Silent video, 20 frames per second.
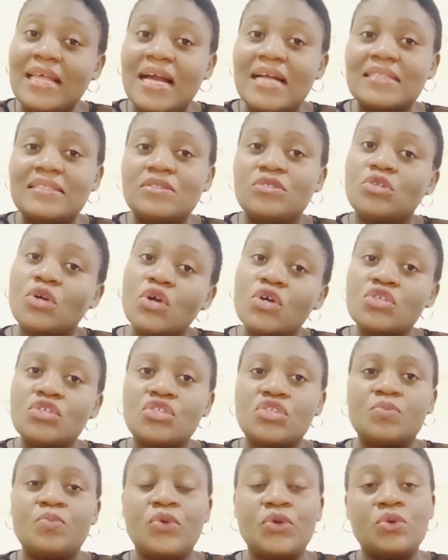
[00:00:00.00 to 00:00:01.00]
than
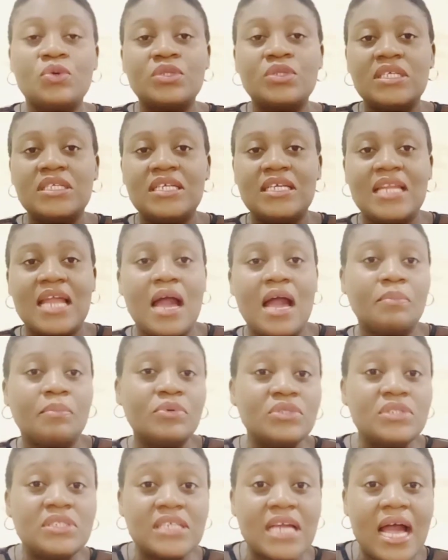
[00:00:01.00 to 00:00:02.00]
those building in
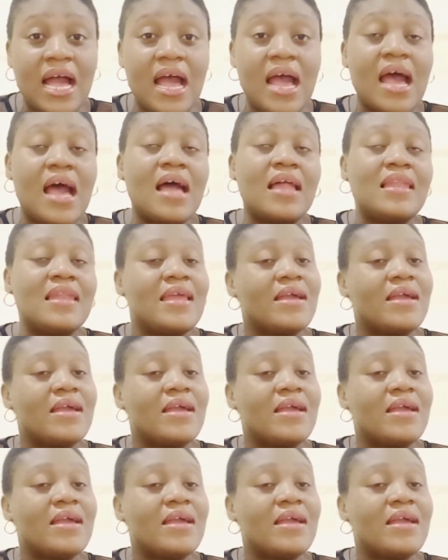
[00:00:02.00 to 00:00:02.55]
Abuja,